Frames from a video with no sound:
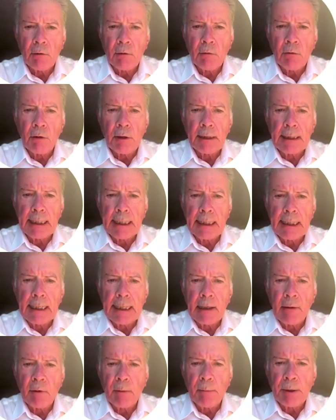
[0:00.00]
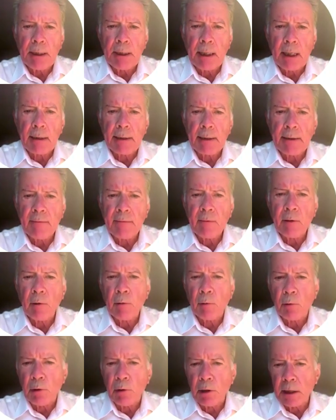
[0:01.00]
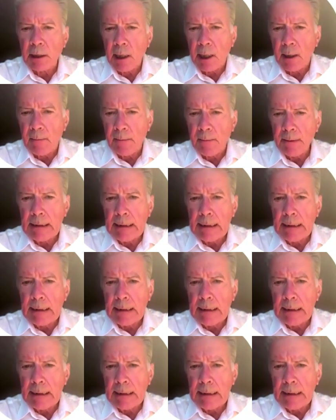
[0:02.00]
do the reproductive workup